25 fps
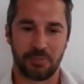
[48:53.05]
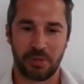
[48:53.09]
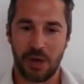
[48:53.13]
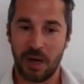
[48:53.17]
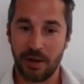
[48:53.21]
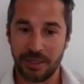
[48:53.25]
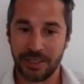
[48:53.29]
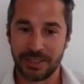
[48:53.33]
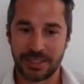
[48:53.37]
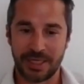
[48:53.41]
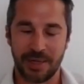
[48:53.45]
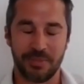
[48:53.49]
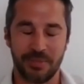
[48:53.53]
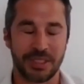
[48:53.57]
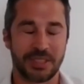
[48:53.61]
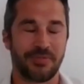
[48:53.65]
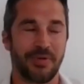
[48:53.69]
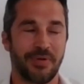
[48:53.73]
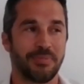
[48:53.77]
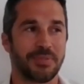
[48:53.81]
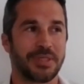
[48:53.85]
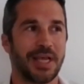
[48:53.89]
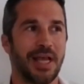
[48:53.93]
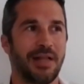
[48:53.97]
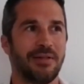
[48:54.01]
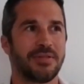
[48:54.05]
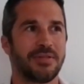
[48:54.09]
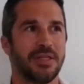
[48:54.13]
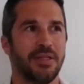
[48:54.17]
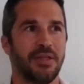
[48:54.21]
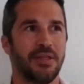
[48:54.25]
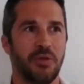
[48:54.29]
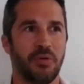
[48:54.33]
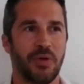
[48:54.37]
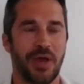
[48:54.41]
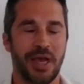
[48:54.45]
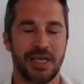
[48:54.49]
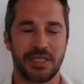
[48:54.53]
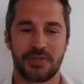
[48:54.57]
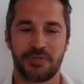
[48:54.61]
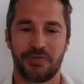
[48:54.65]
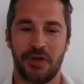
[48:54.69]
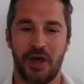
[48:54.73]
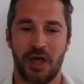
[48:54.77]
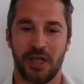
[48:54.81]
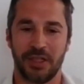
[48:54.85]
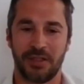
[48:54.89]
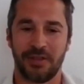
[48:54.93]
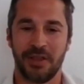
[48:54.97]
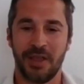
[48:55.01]
probably Islamists themselves in the US
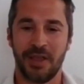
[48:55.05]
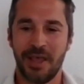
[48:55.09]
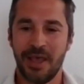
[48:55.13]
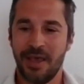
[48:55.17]
thought